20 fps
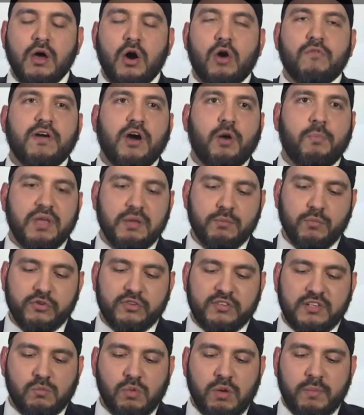of helping
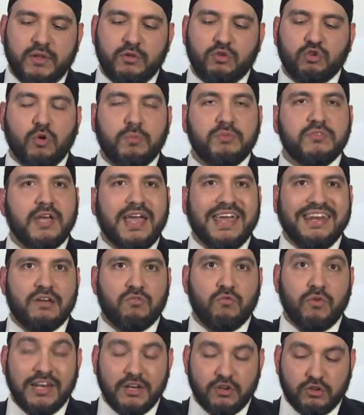Muslim women to obtain a
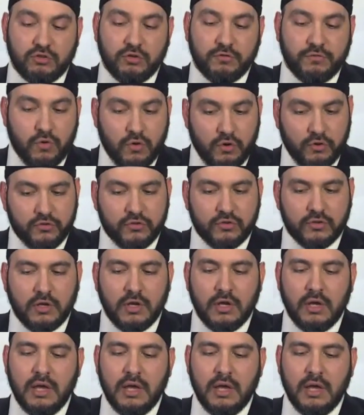religious divorce